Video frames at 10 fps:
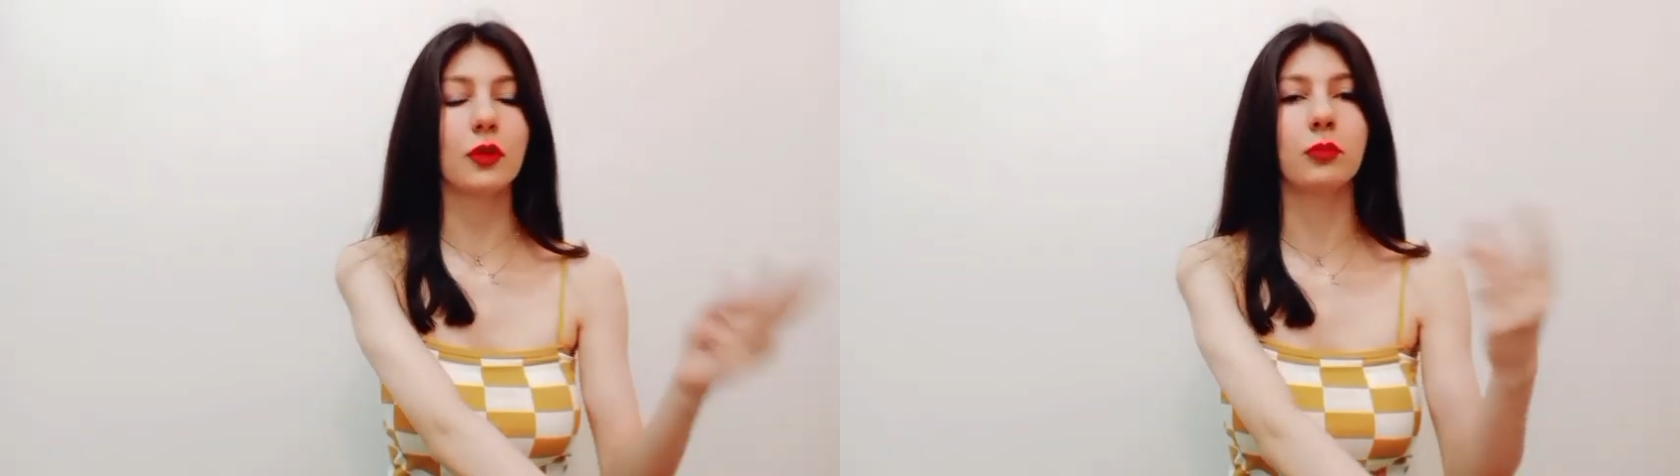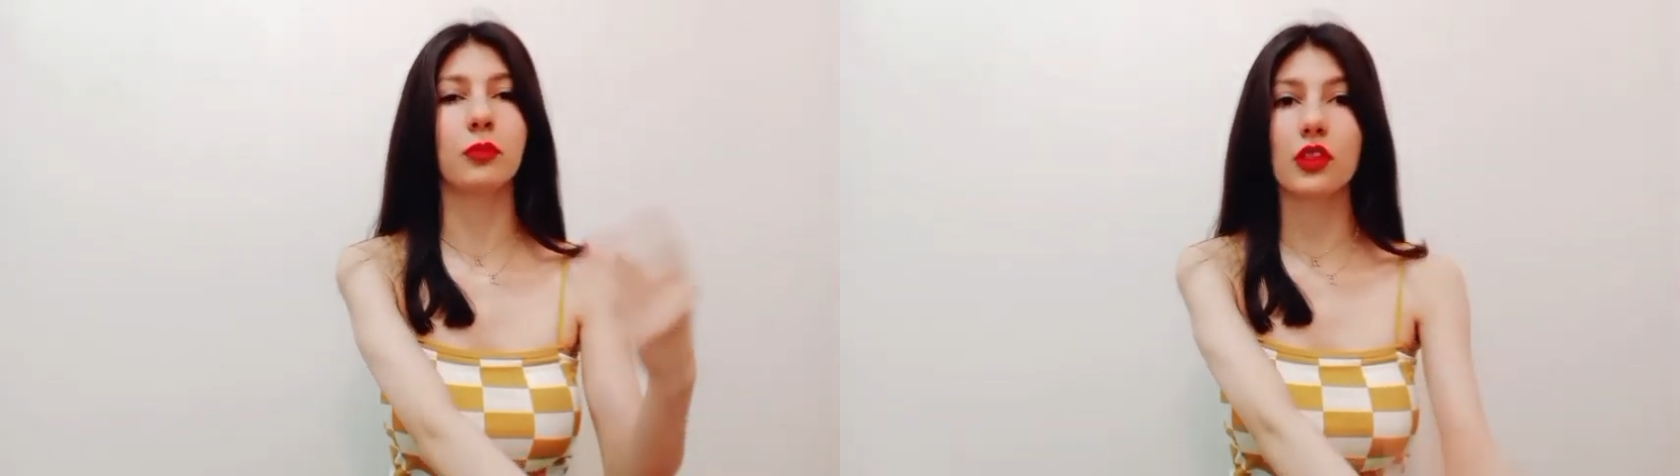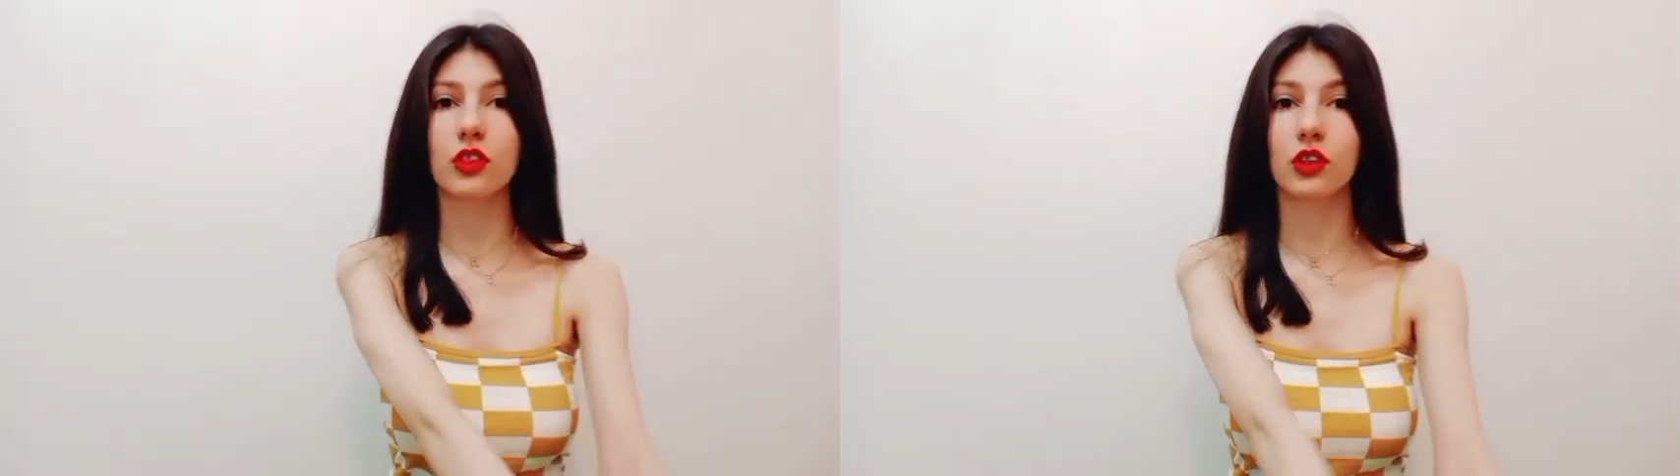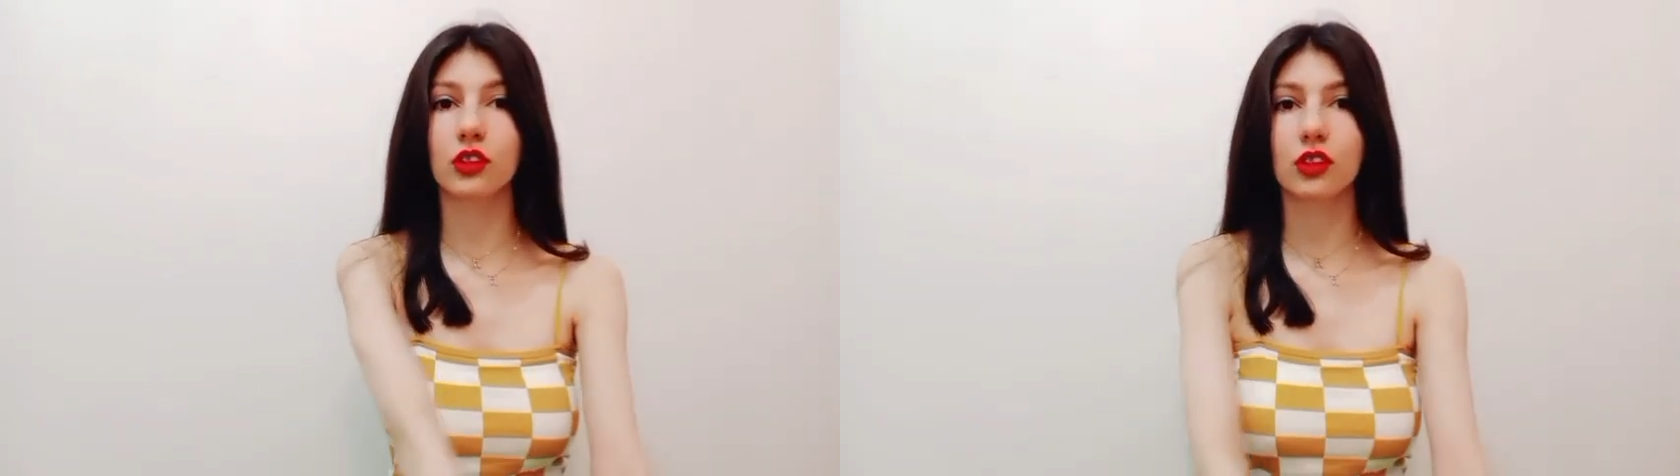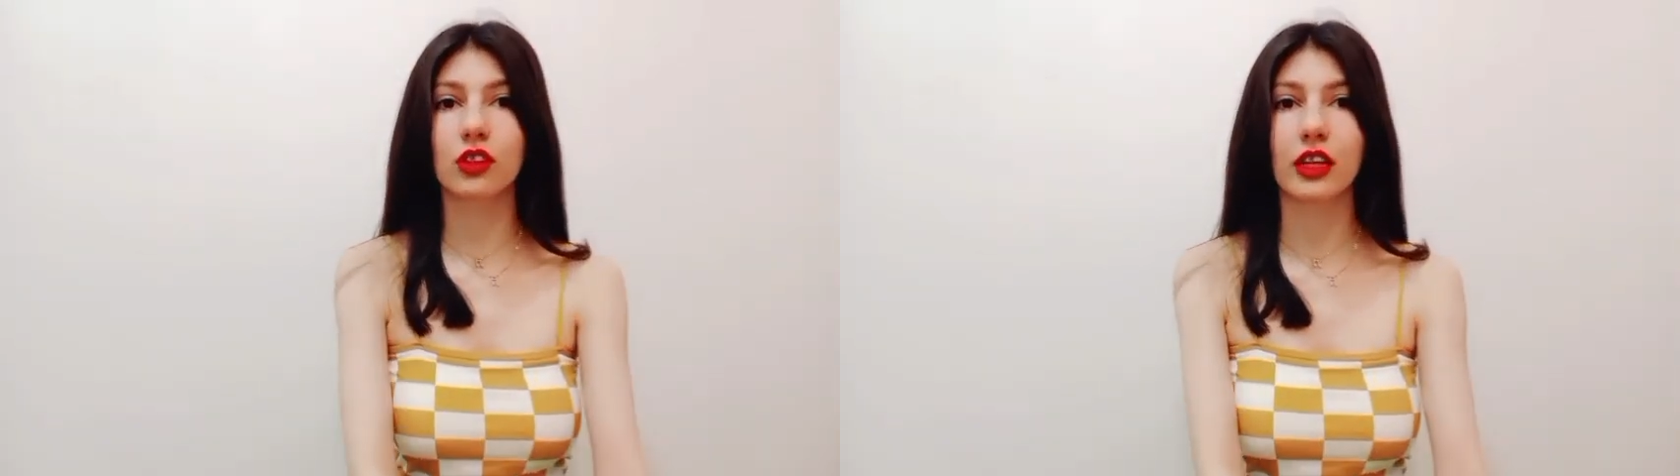my third
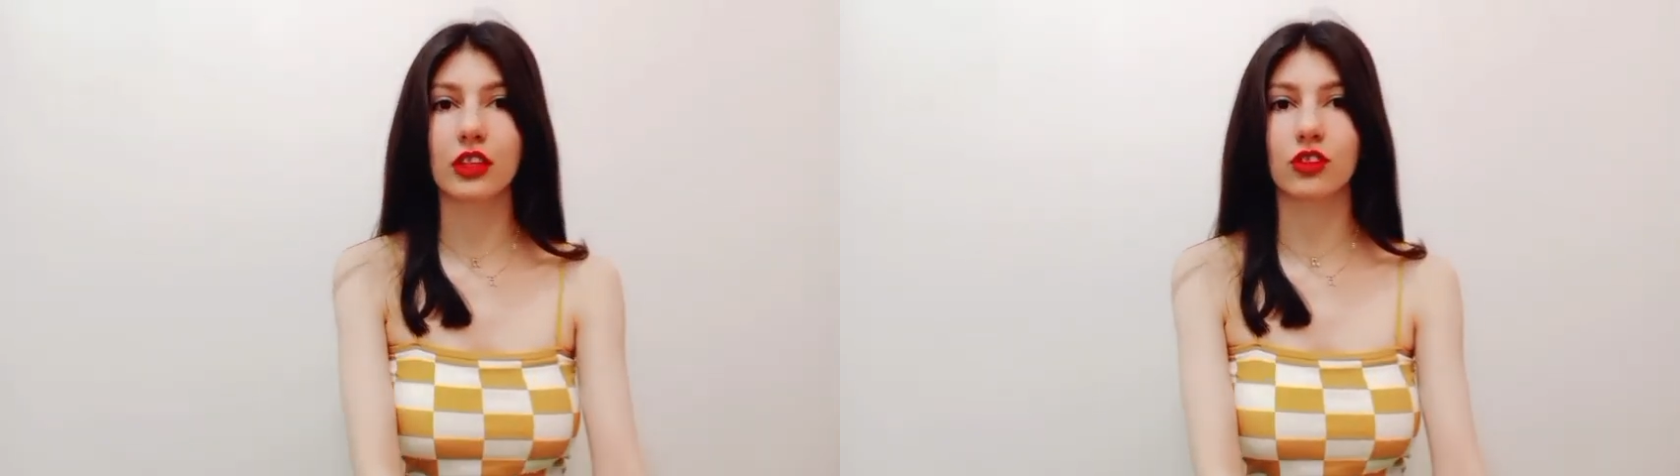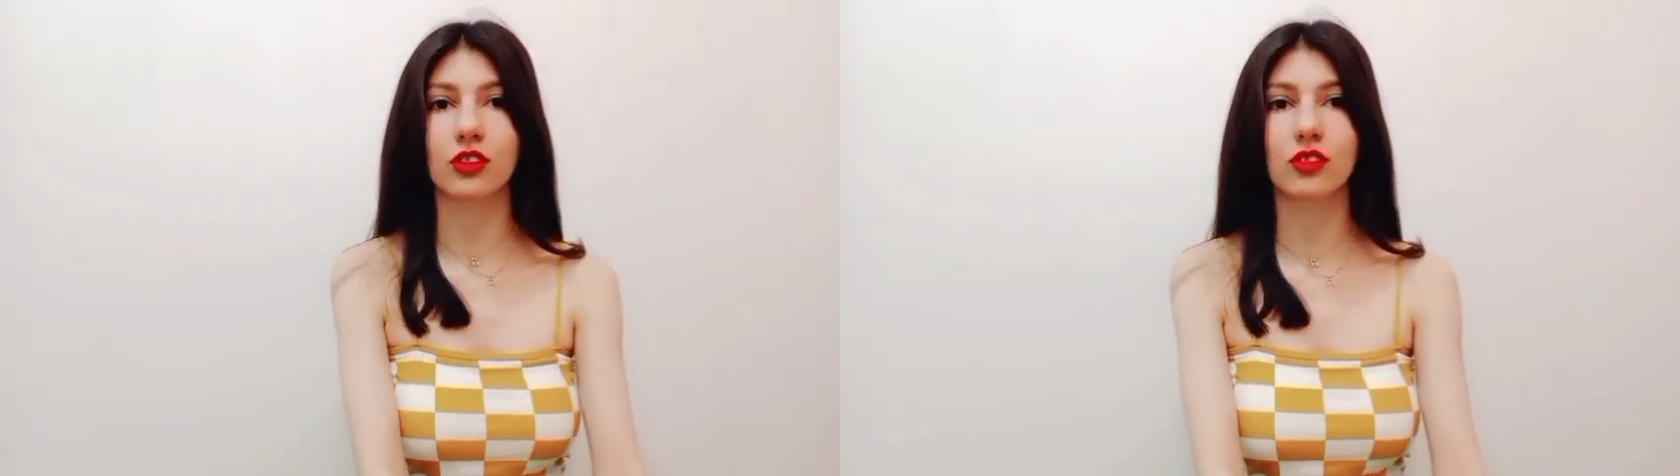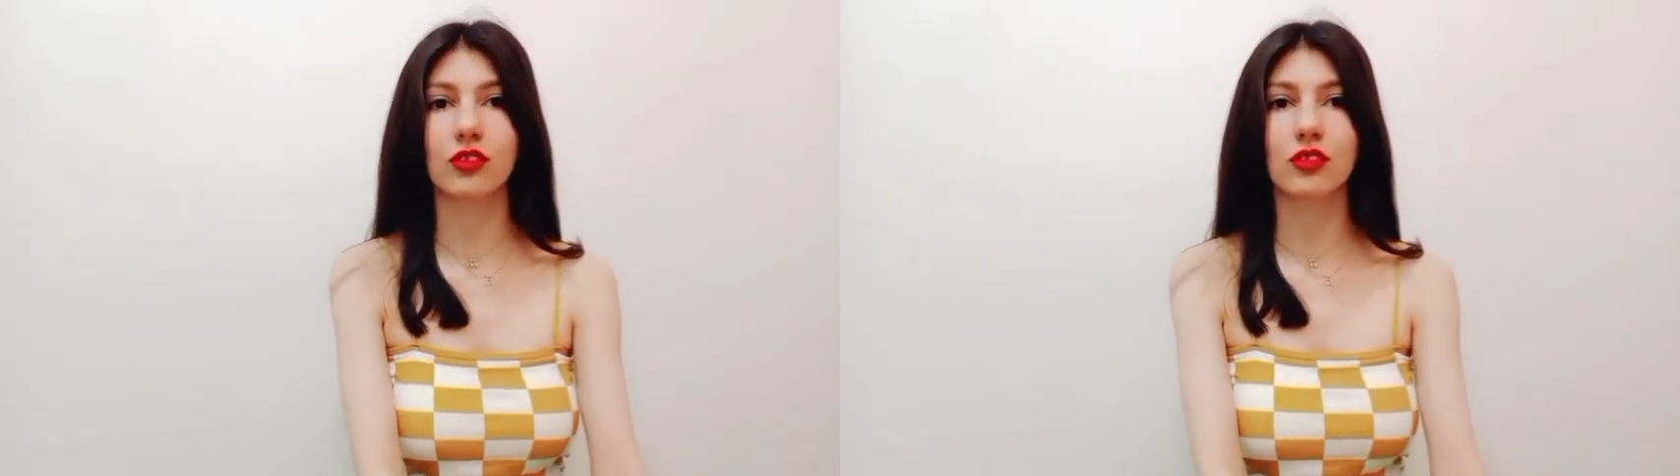collection,